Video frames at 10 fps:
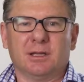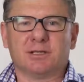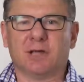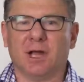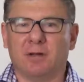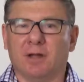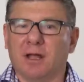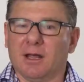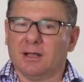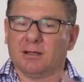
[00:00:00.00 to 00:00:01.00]
So
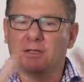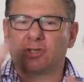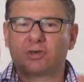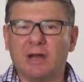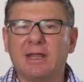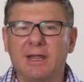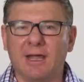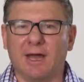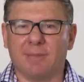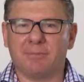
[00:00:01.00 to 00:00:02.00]
the trick
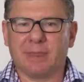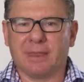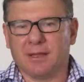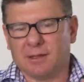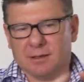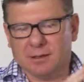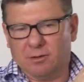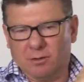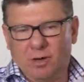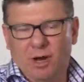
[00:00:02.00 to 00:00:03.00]
here
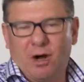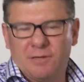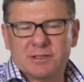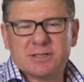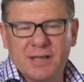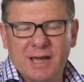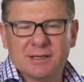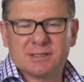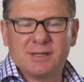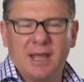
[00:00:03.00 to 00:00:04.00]
obviously
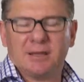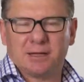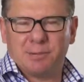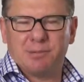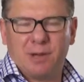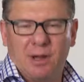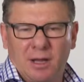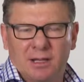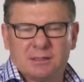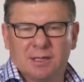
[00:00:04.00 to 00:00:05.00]
understand the
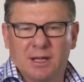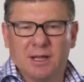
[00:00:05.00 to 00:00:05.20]
compliance.